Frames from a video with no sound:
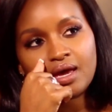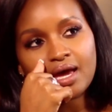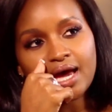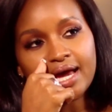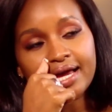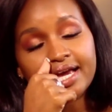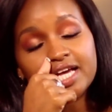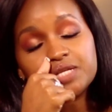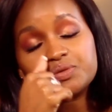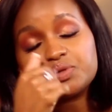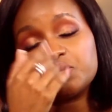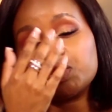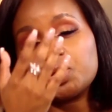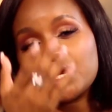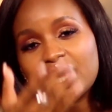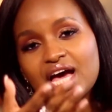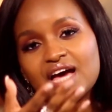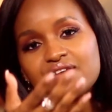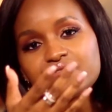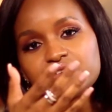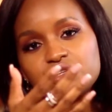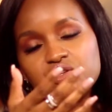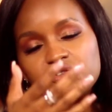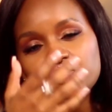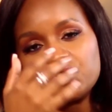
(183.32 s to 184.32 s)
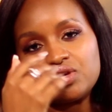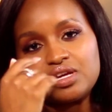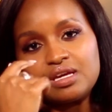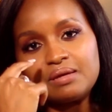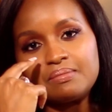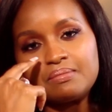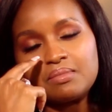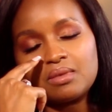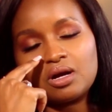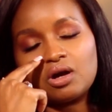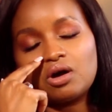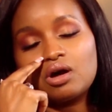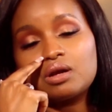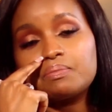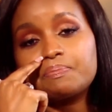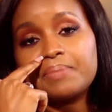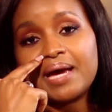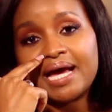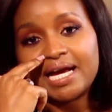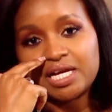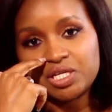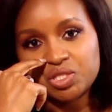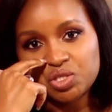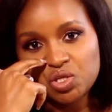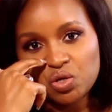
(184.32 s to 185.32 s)
I guess when you have a dream, God
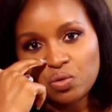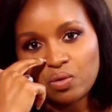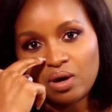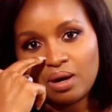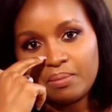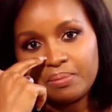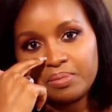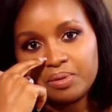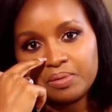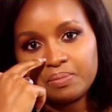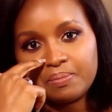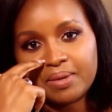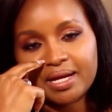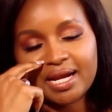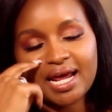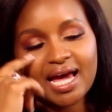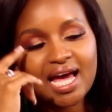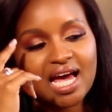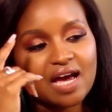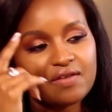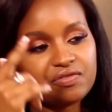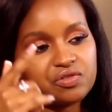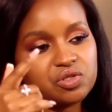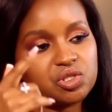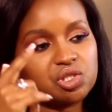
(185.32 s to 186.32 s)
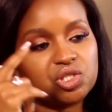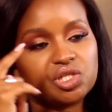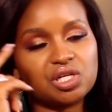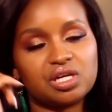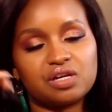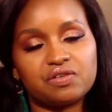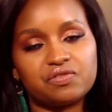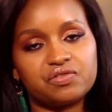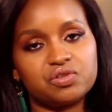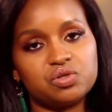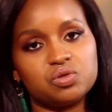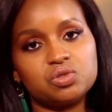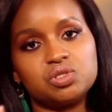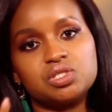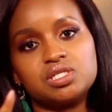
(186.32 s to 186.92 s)
backs you up. But I have to share a few